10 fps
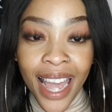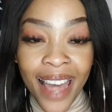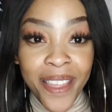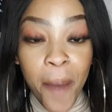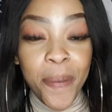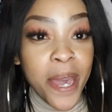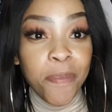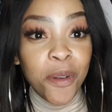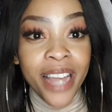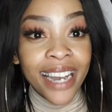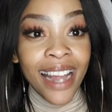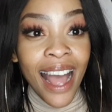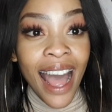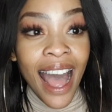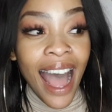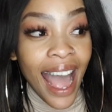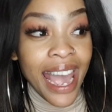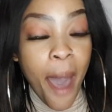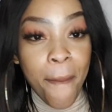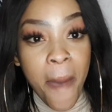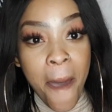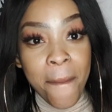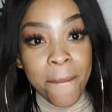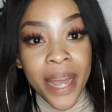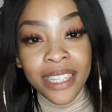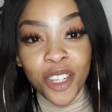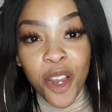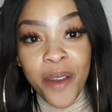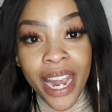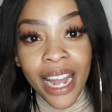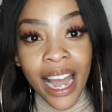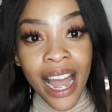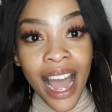There are people that I am mentoring